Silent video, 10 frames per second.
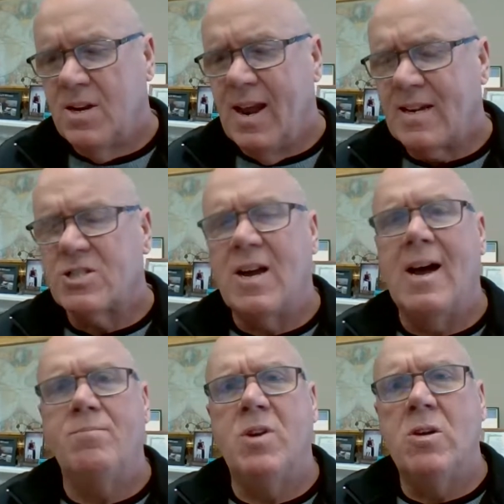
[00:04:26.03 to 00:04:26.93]
next
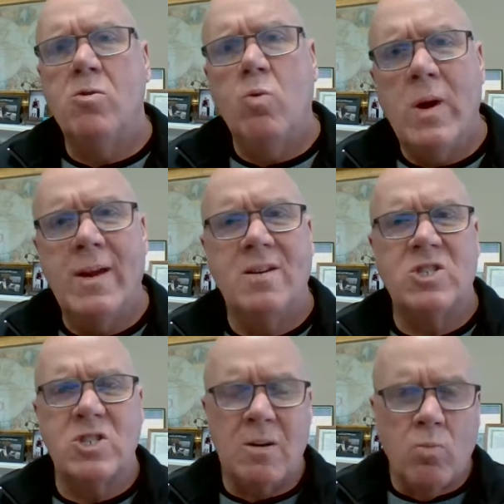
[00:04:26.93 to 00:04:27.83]
time that you witness
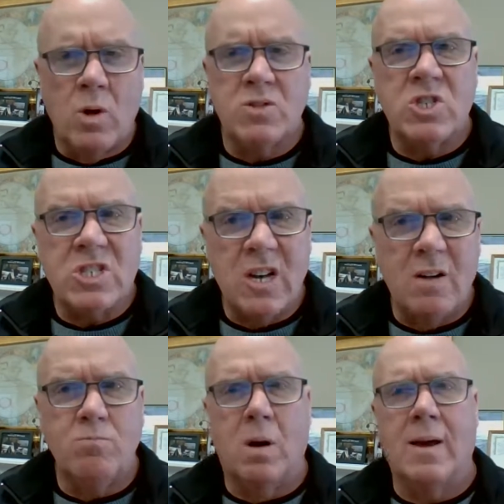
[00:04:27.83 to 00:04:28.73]
someone
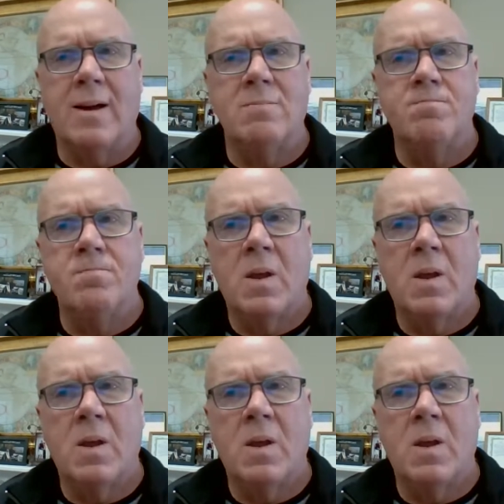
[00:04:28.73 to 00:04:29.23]
stumbling,